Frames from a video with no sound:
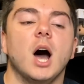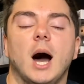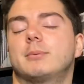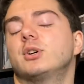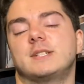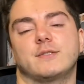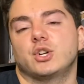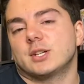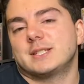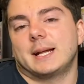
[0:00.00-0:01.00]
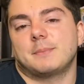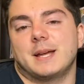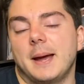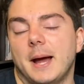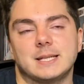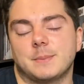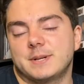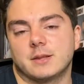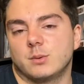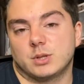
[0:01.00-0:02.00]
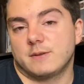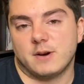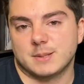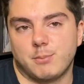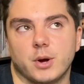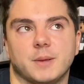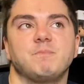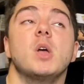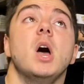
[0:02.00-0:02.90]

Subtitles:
Because if Choni doesn't end up together, then what the fuck's the point?